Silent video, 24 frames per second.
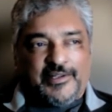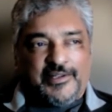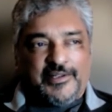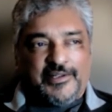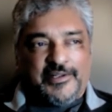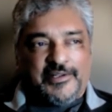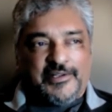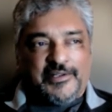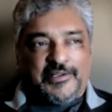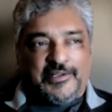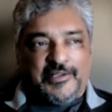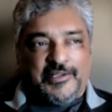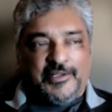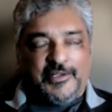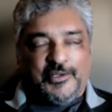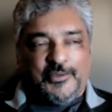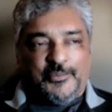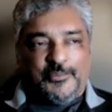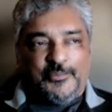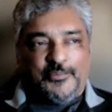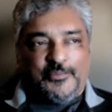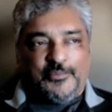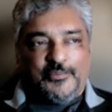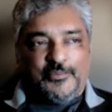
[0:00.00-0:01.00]

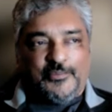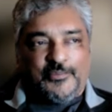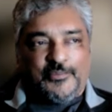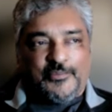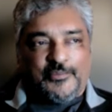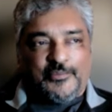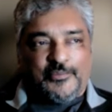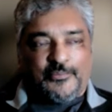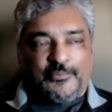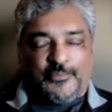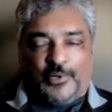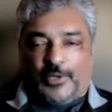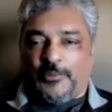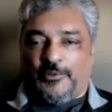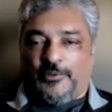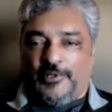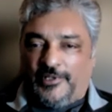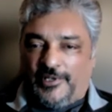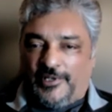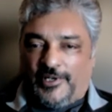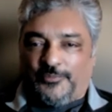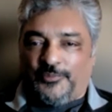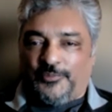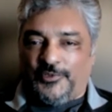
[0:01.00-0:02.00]
Probably
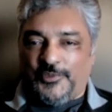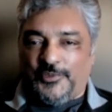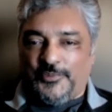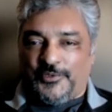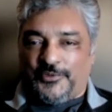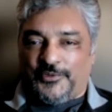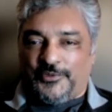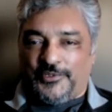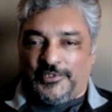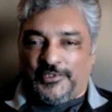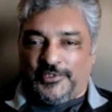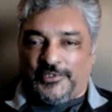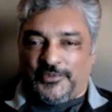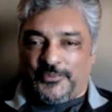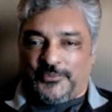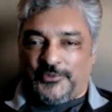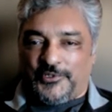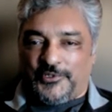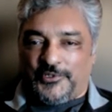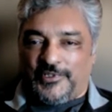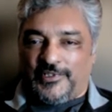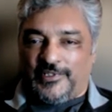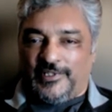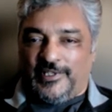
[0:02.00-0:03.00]
in our blooper reels
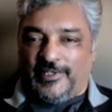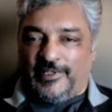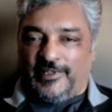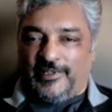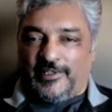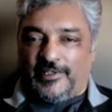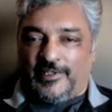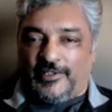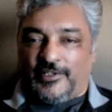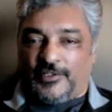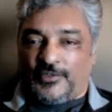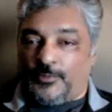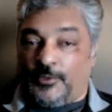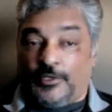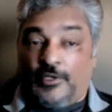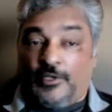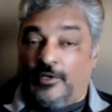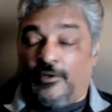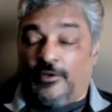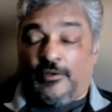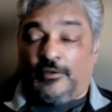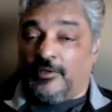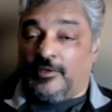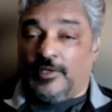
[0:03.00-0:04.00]
more than anything else. But
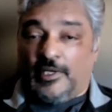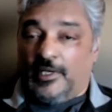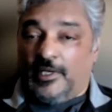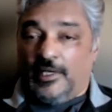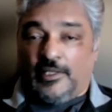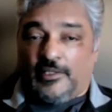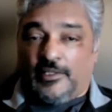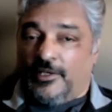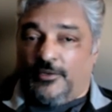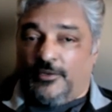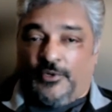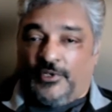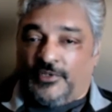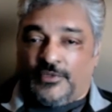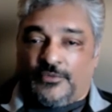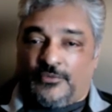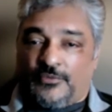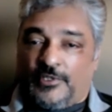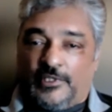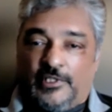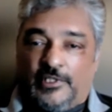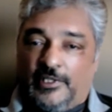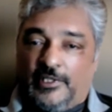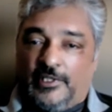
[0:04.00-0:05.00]
no, there wasn't
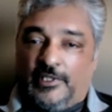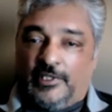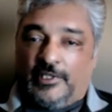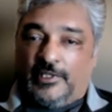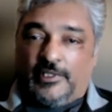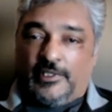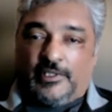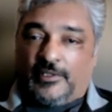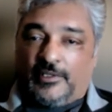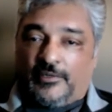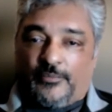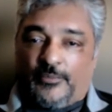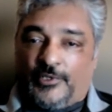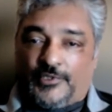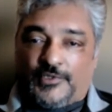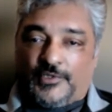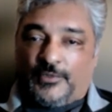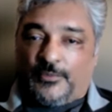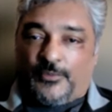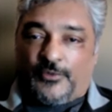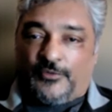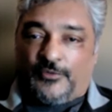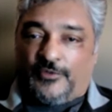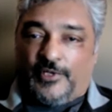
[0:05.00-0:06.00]
really much
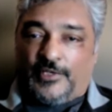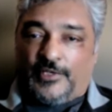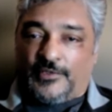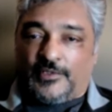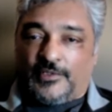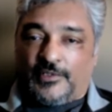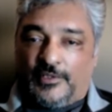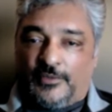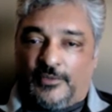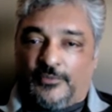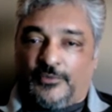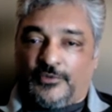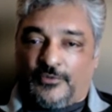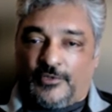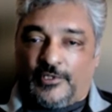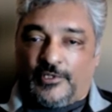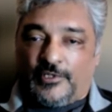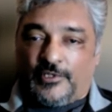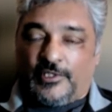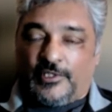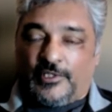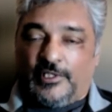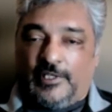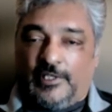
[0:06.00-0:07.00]
improvising. Right. It was
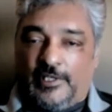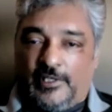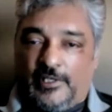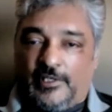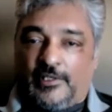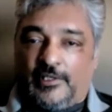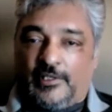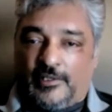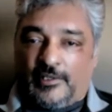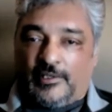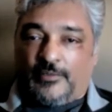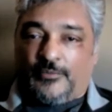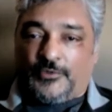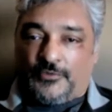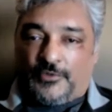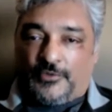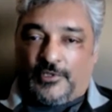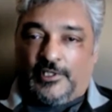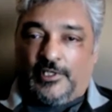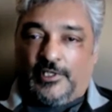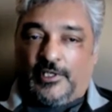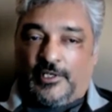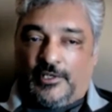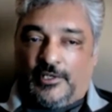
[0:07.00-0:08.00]
really
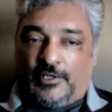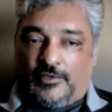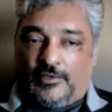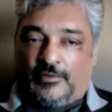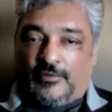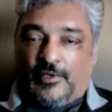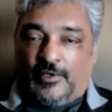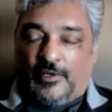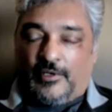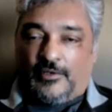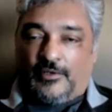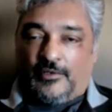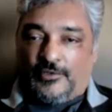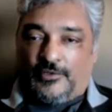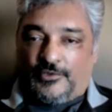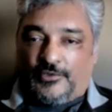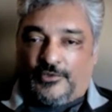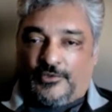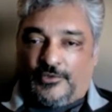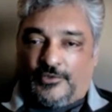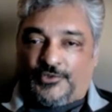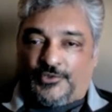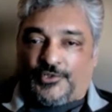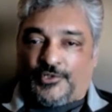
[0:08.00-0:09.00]
a
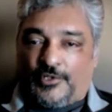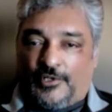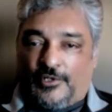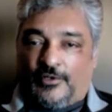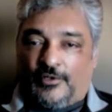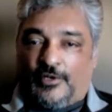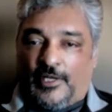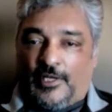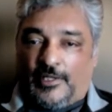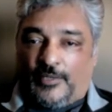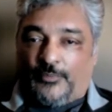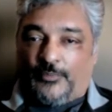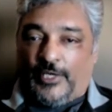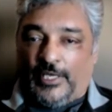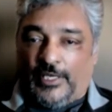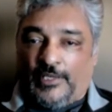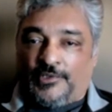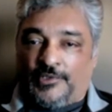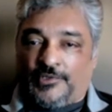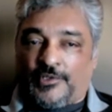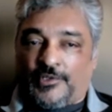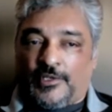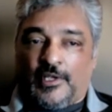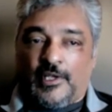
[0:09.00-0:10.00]
good show on the
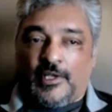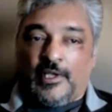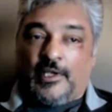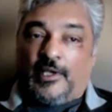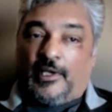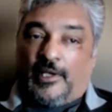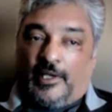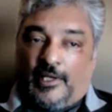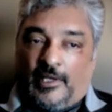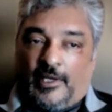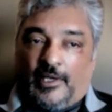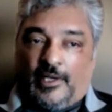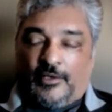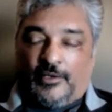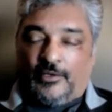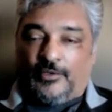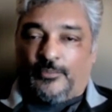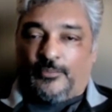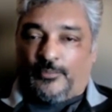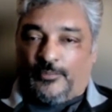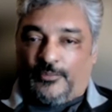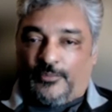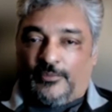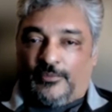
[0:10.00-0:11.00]
page, and I hope
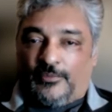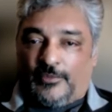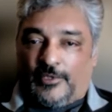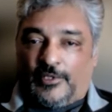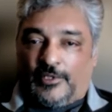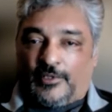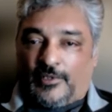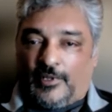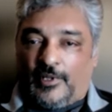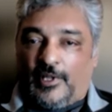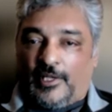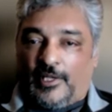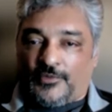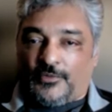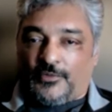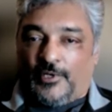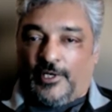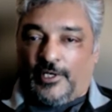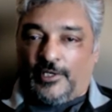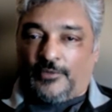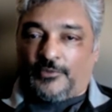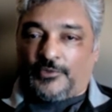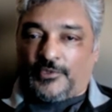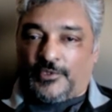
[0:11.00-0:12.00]
that's
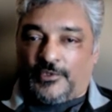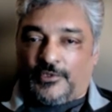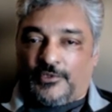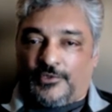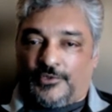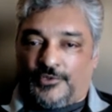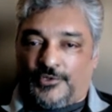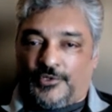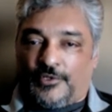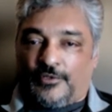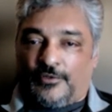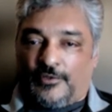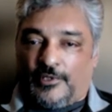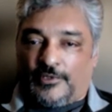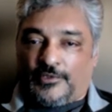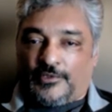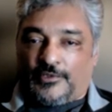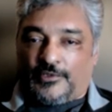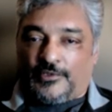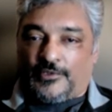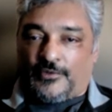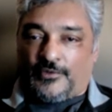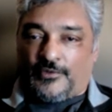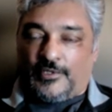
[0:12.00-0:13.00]
why it was a good show on
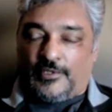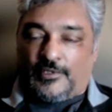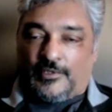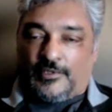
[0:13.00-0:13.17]
screen.